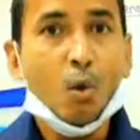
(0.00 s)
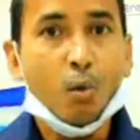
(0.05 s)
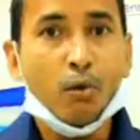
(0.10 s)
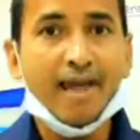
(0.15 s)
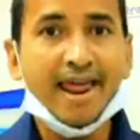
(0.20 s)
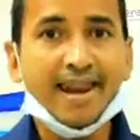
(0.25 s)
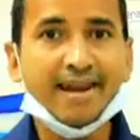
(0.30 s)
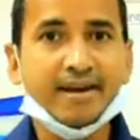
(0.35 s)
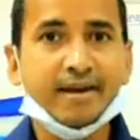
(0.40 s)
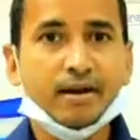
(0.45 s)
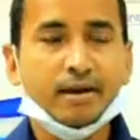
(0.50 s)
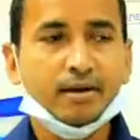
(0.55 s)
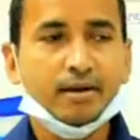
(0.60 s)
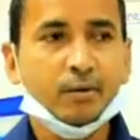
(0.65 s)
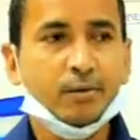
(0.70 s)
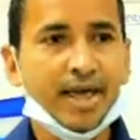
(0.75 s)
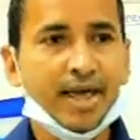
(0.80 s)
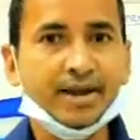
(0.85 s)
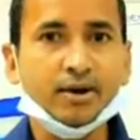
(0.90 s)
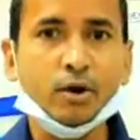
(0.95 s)

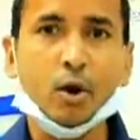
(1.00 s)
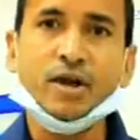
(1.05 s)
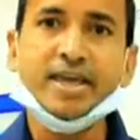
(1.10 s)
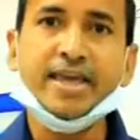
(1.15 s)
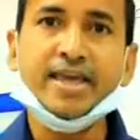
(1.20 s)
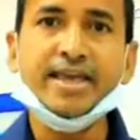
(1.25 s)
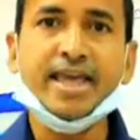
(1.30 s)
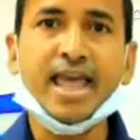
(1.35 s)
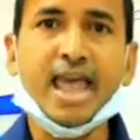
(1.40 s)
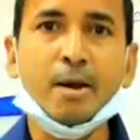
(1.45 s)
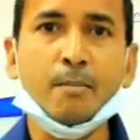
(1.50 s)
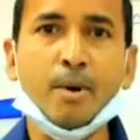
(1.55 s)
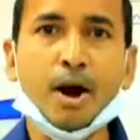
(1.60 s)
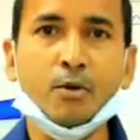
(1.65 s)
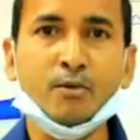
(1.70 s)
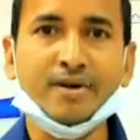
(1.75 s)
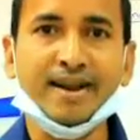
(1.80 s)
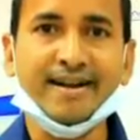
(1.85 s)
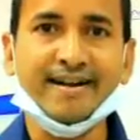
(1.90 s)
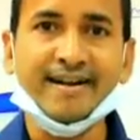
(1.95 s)
When we are talking
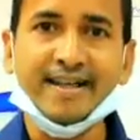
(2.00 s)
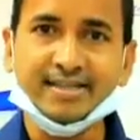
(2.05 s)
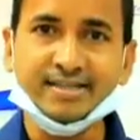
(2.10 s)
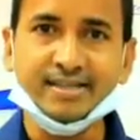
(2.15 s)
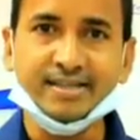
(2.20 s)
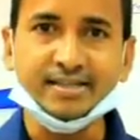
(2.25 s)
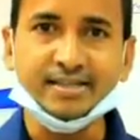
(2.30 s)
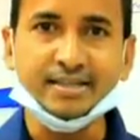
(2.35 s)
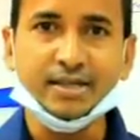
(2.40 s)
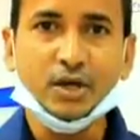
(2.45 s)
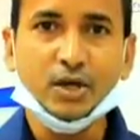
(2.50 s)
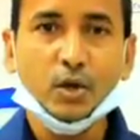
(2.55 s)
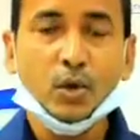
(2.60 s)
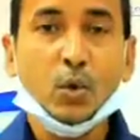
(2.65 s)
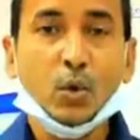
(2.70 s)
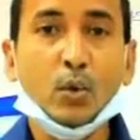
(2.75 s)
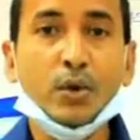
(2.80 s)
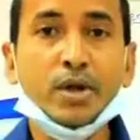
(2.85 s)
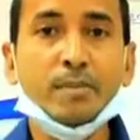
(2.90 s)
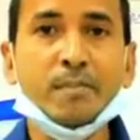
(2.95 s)
about a disease,
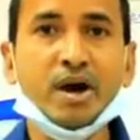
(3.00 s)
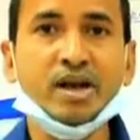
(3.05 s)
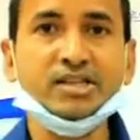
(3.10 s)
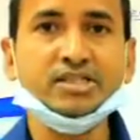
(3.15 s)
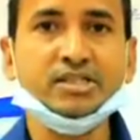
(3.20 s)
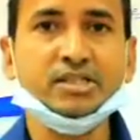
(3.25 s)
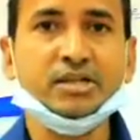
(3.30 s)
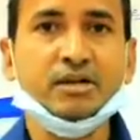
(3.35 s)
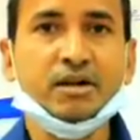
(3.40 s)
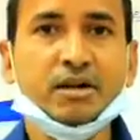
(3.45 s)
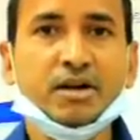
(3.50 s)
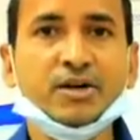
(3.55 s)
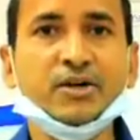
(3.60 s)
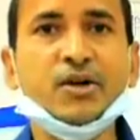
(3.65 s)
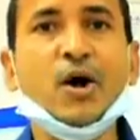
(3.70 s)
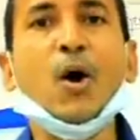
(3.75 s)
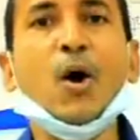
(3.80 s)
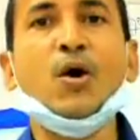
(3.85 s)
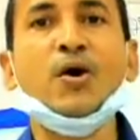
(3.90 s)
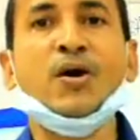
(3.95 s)
we must
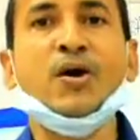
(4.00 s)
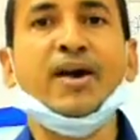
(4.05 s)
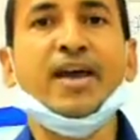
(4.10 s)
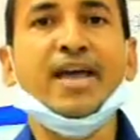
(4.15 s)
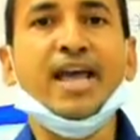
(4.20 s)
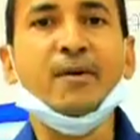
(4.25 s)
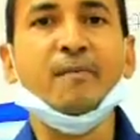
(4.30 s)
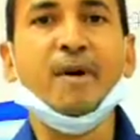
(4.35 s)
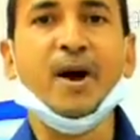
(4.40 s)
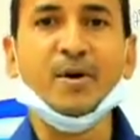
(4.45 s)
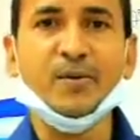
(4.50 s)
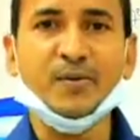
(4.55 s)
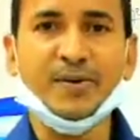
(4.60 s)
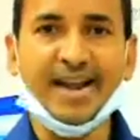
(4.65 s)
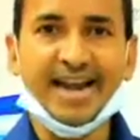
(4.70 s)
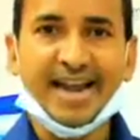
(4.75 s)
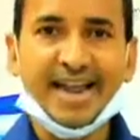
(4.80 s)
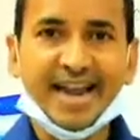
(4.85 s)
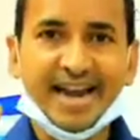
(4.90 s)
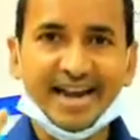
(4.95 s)
talk about
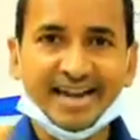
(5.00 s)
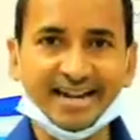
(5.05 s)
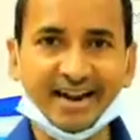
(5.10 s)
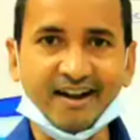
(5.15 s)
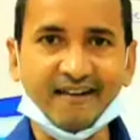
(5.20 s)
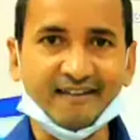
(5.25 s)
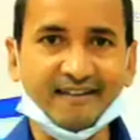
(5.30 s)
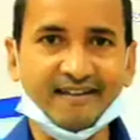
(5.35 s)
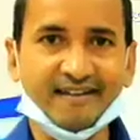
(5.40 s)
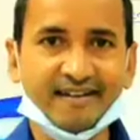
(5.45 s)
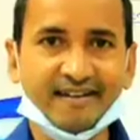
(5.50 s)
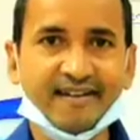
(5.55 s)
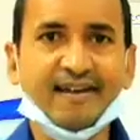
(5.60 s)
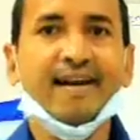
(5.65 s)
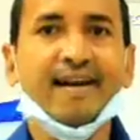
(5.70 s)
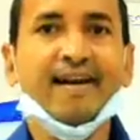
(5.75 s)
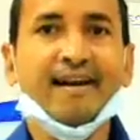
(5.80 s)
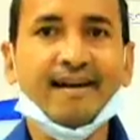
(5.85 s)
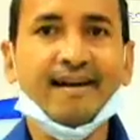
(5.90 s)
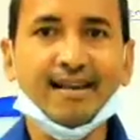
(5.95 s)
a drug.
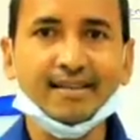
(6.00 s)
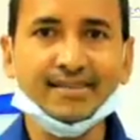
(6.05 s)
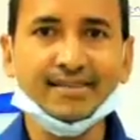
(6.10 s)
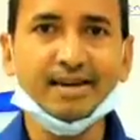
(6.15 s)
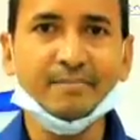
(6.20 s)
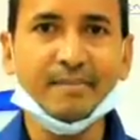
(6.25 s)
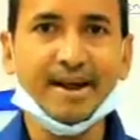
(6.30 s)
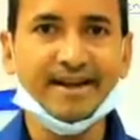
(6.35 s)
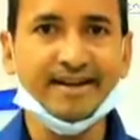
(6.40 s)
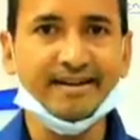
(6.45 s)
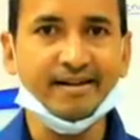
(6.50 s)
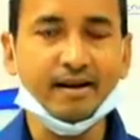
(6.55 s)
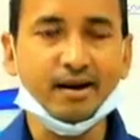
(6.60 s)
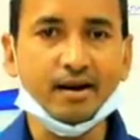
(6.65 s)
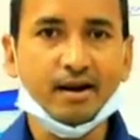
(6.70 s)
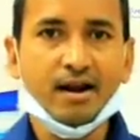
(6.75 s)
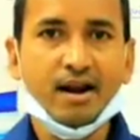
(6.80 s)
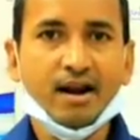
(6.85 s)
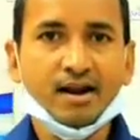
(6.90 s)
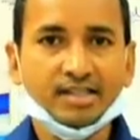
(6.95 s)
Listen, my
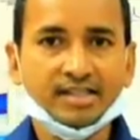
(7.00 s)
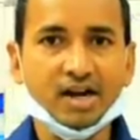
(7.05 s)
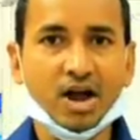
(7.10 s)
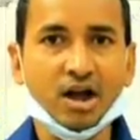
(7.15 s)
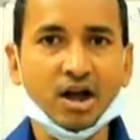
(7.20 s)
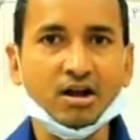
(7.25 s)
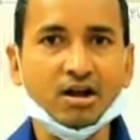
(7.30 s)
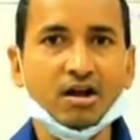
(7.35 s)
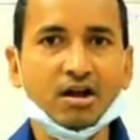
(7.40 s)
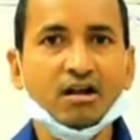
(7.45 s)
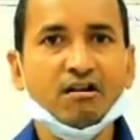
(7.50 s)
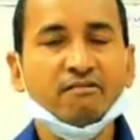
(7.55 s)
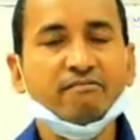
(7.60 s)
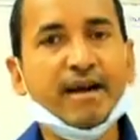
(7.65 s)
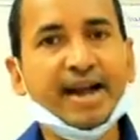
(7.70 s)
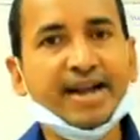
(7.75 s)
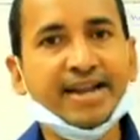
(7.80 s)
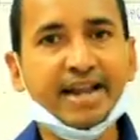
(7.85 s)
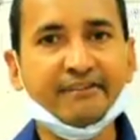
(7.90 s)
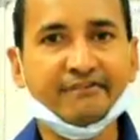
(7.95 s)
dear, drug,
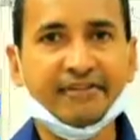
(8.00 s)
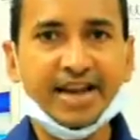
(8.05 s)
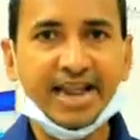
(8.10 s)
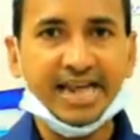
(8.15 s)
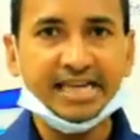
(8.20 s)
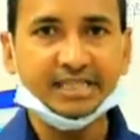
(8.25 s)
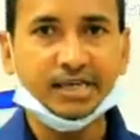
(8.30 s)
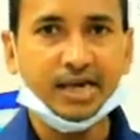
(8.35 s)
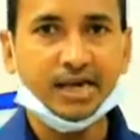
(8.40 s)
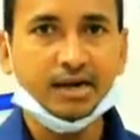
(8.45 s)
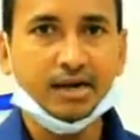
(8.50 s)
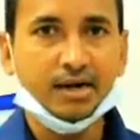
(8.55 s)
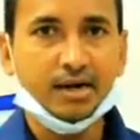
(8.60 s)
by definition,